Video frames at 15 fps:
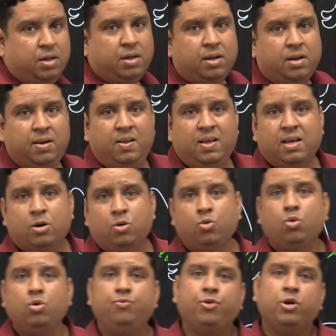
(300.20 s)
they are
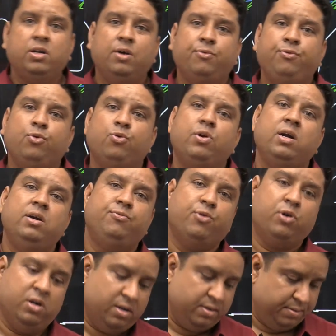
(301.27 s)
known for their flora and
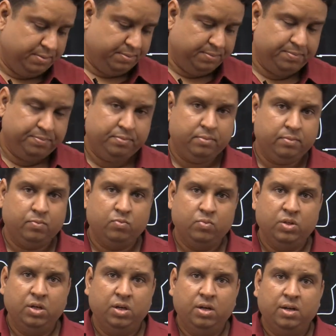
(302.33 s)
fauna.
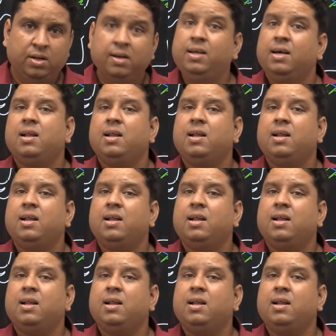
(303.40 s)
They are